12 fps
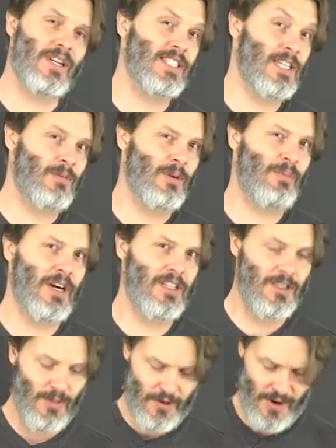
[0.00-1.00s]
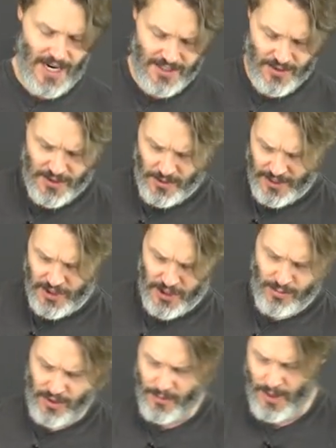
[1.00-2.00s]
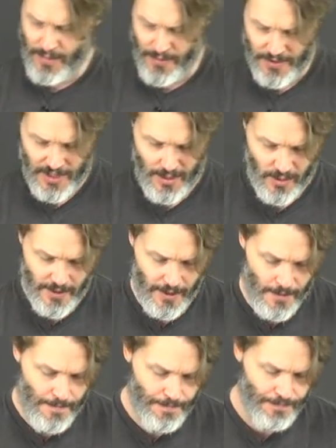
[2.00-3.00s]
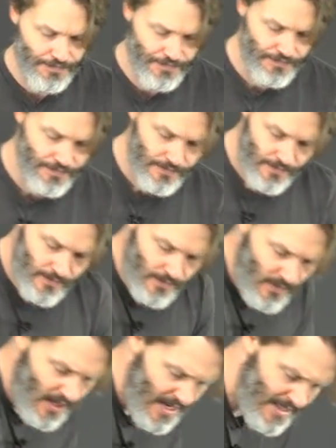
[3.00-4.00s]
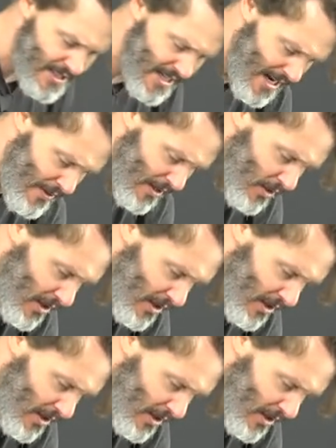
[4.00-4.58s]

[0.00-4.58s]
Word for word: want to see them compared to some other axles, so let's just pull them up on the table here and see how they